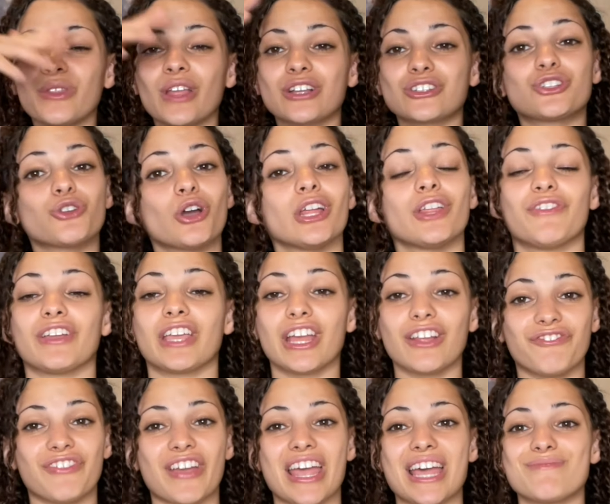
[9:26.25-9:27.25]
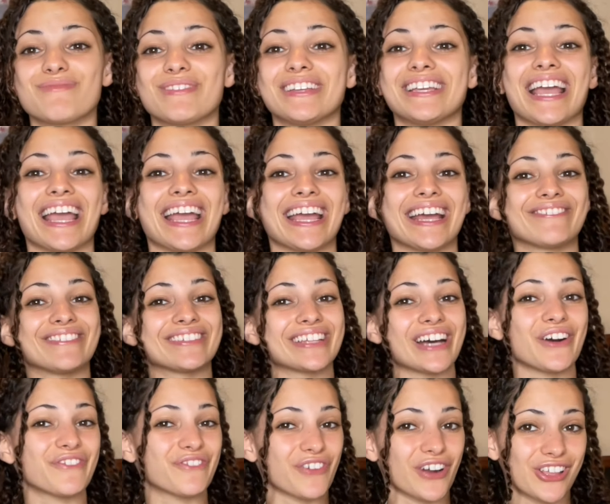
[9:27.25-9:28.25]
to join the Freaky family. And
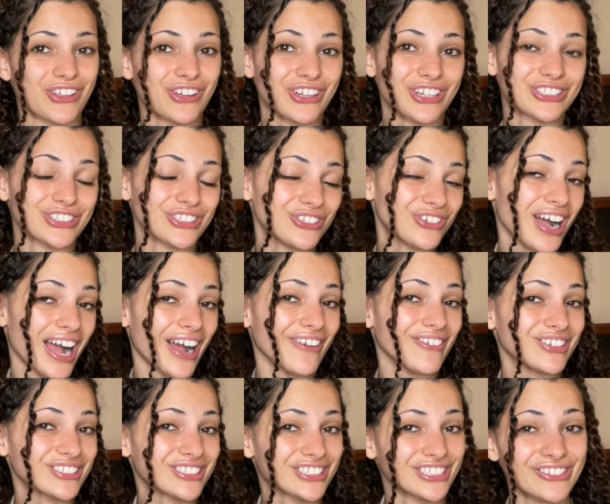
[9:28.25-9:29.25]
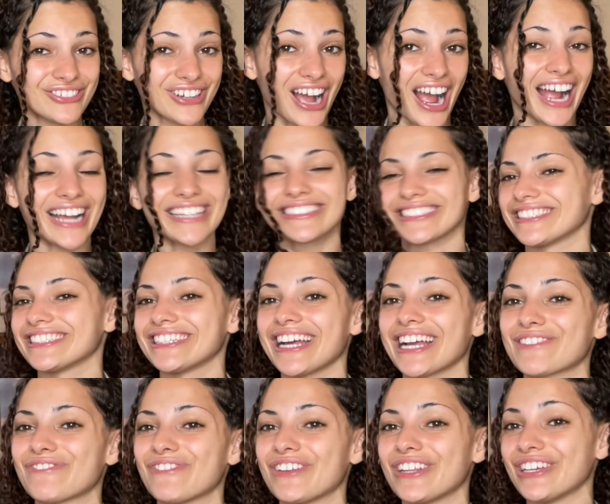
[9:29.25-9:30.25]
without further ado, I will see you guys in the
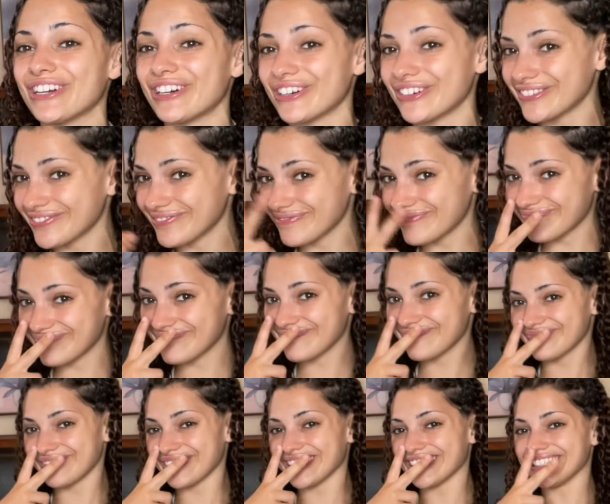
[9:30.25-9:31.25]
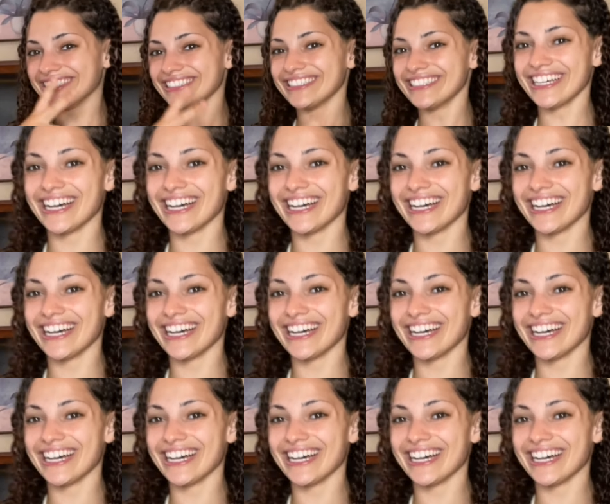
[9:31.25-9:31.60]
next video. Peace.